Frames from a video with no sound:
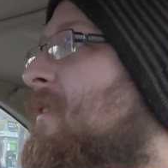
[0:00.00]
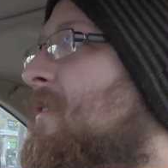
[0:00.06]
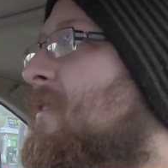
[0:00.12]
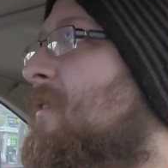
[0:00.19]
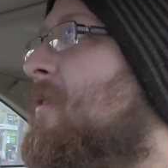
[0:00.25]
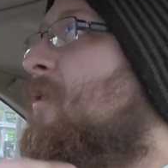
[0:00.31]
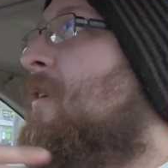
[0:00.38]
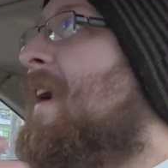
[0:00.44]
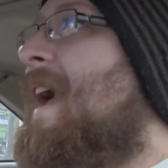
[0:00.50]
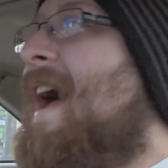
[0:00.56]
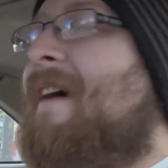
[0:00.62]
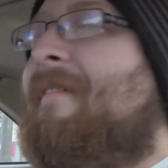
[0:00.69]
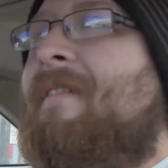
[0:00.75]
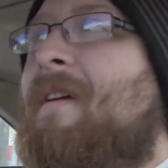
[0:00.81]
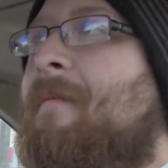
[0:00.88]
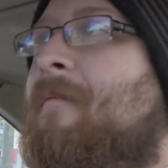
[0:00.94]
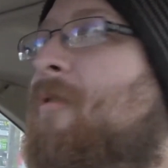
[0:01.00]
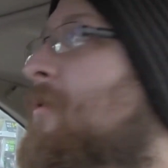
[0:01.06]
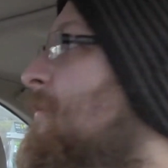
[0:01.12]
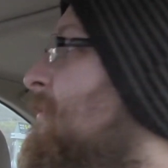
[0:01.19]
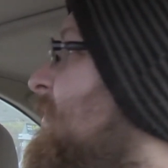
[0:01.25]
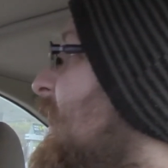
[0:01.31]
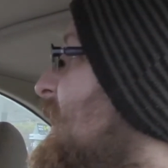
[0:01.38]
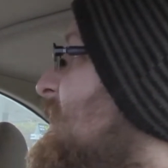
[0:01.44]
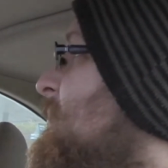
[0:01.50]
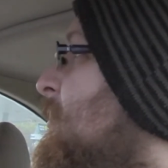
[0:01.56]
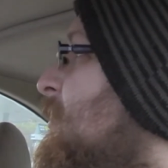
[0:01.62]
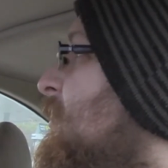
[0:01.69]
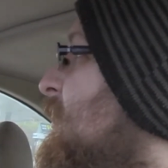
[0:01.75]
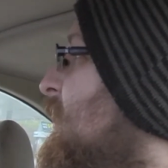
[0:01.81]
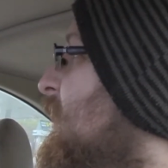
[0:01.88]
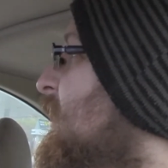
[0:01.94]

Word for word: or have him on Facebook,